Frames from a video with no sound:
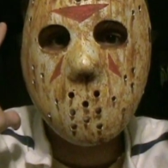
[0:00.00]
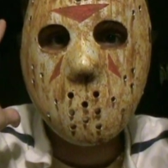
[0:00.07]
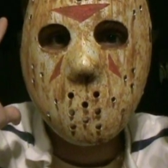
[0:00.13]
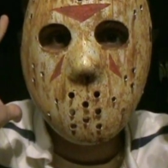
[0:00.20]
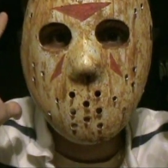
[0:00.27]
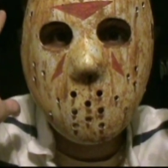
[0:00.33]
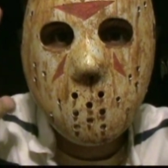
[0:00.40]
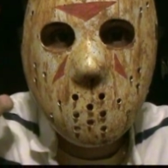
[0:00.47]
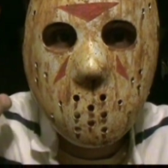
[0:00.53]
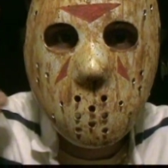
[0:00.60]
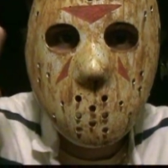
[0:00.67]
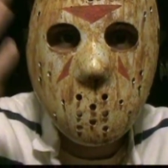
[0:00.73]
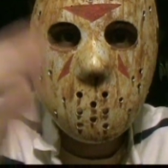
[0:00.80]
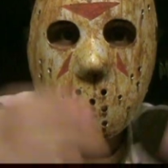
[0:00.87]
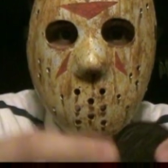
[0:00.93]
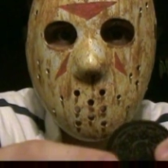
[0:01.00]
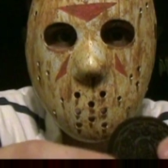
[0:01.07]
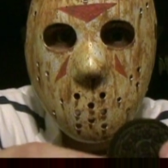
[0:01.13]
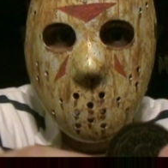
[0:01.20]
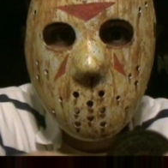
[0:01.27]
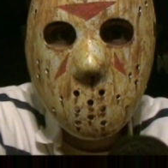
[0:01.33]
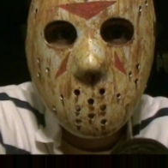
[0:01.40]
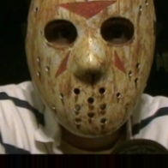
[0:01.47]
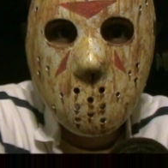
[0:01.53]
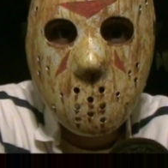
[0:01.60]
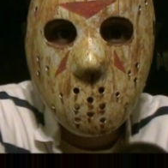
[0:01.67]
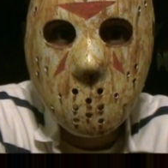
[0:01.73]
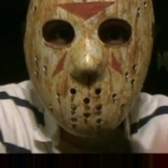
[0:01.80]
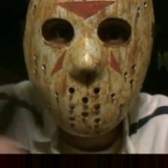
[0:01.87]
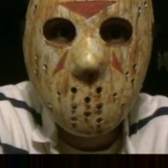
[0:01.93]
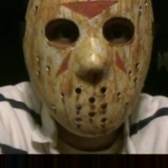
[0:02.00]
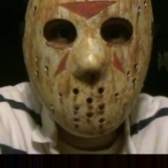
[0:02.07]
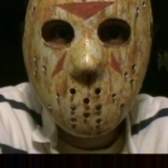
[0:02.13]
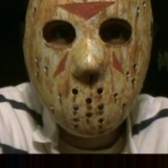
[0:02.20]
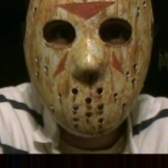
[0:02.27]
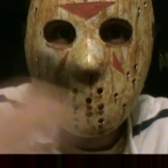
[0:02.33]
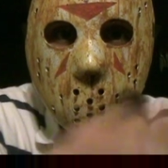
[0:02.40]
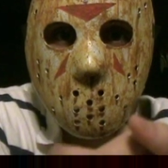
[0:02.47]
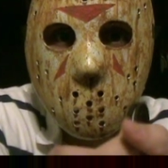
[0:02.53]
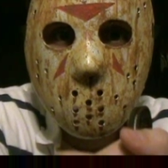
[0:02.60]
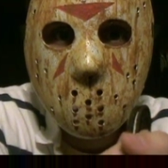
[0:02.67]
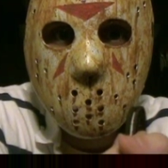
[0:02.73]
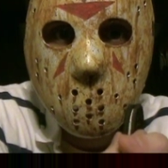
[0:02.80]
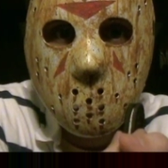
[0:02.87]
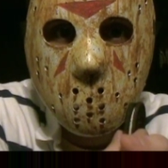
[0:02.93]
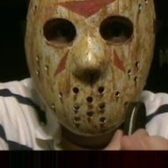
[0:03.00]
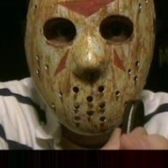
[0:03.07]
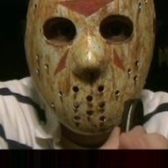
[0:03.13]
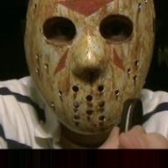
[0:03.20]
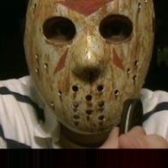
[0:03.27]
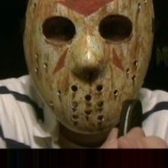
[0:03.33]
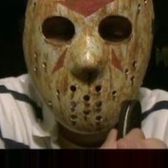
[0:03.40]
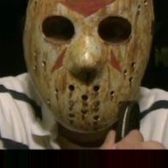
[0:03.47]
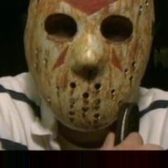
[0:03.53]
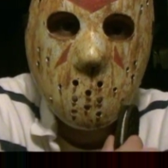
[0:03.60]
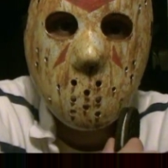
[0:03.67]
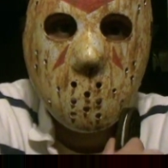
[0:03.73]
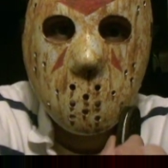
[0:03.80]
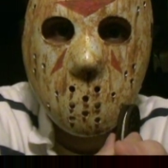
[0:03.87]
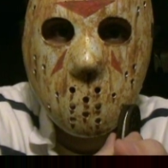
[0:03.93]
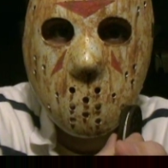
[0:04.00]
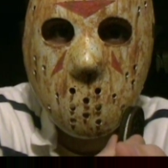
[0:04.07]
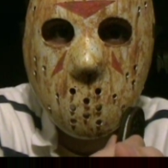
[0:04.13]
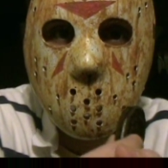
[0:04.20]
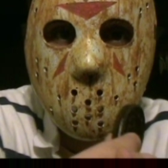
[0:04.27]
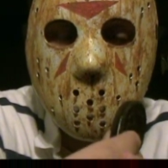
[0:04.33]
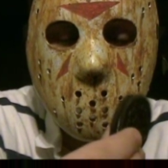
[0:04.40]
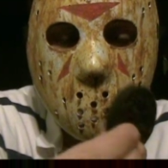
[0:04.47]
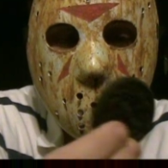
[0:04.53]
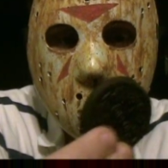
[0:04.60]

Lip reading: a tribute to my favorite slasher in the history of film.